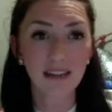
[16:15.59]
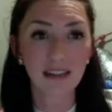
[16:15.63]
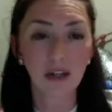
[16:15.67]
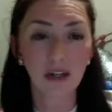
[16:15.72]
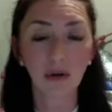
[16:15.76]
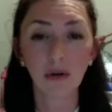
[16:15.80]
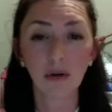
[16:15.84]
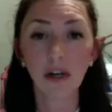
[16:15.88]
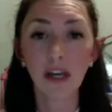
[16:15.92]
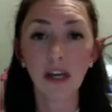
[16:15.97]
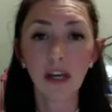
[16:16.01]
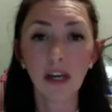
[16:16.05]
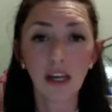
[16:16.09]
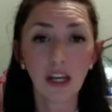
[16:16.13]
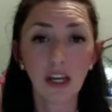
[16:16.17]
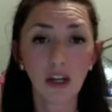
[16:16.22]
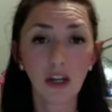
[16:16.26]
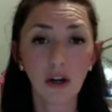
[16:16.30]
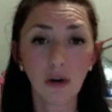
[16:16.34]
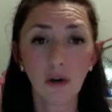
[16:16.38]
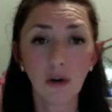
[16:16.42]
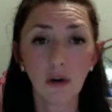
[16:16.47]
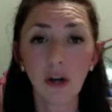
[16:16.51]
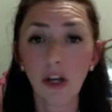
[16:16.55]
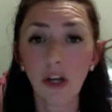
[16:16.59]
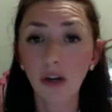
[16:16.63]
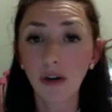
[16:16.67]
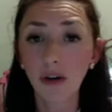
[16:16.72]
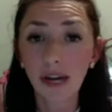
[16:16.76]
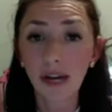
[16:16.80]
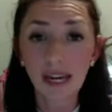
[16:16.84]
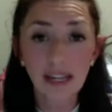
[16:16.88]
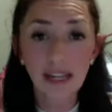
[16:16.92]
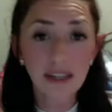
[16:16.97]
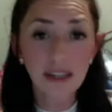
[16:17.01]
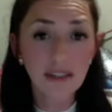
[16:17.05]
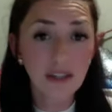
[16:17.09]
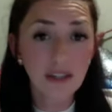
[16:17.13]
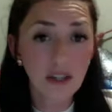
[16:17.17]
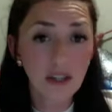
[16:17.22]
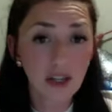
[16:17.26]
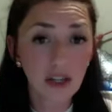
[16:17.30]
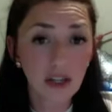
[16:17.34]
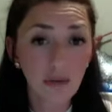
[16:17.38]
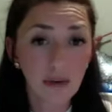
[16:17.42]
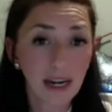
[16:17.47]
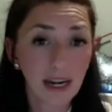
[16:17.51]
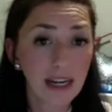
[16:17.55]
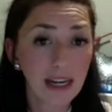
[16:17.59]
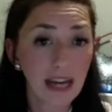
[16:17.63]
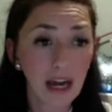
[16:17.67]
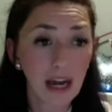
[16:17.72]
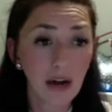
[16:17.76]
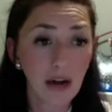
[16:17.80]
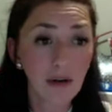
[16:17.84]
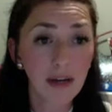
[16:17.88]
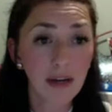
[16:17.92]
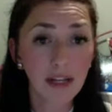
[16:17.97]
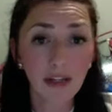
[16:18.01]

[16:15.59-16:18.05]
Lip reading: So, go ahead and start it right now